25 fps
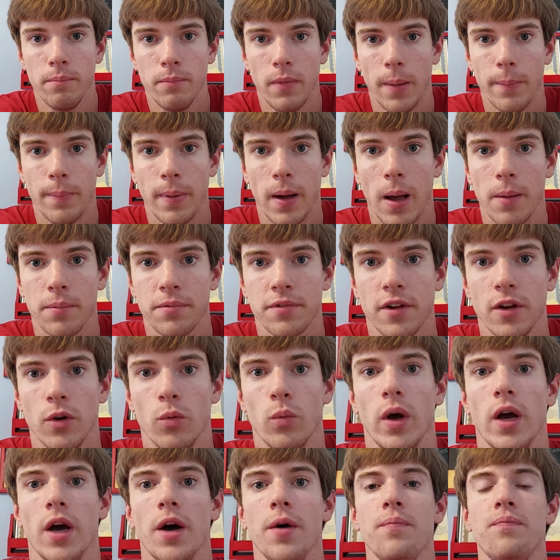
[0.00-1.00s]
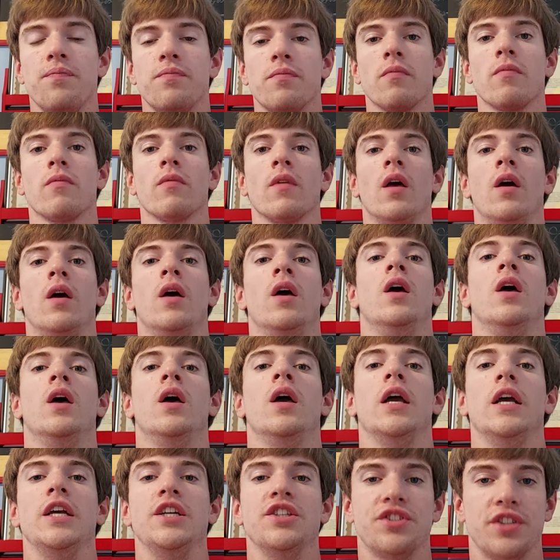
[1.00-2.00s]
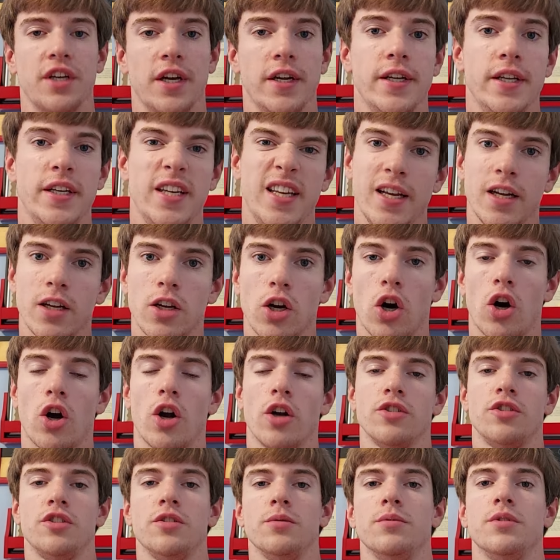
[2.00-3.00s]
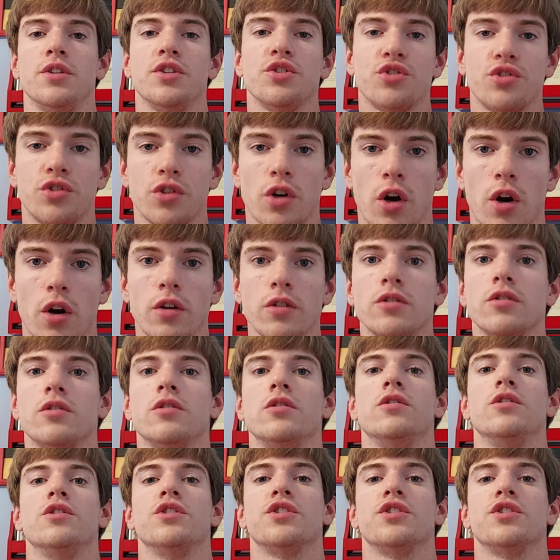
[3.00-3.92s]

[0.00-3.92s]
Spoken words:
My pop said, well, he said he needed a hardship discharge.